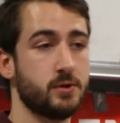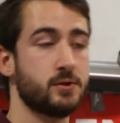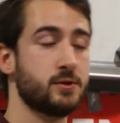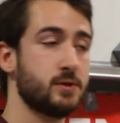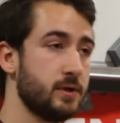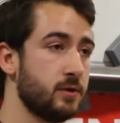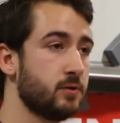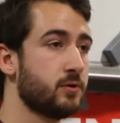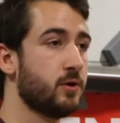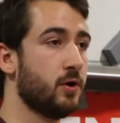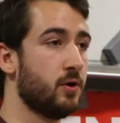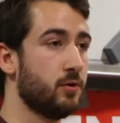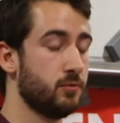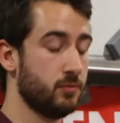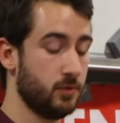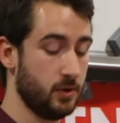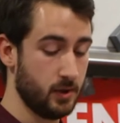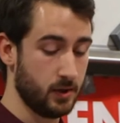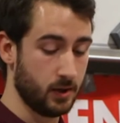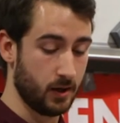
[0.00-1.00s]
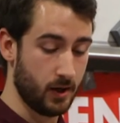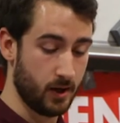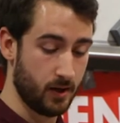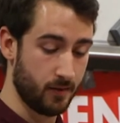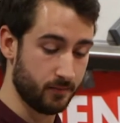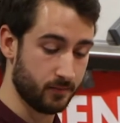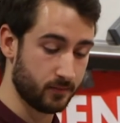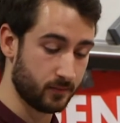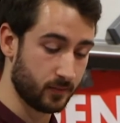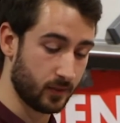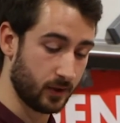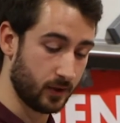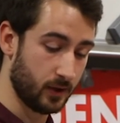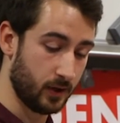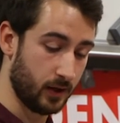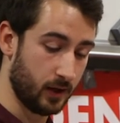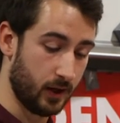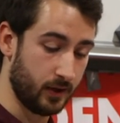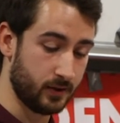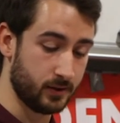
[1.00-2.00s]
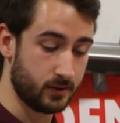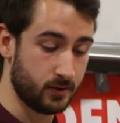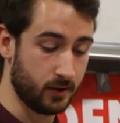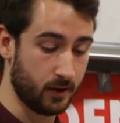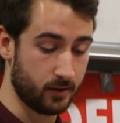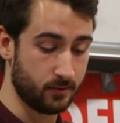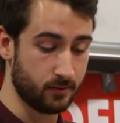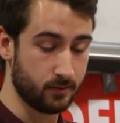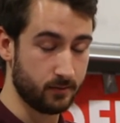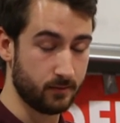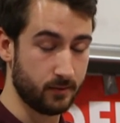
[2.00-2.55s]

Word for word: steel, coal, um, and uh,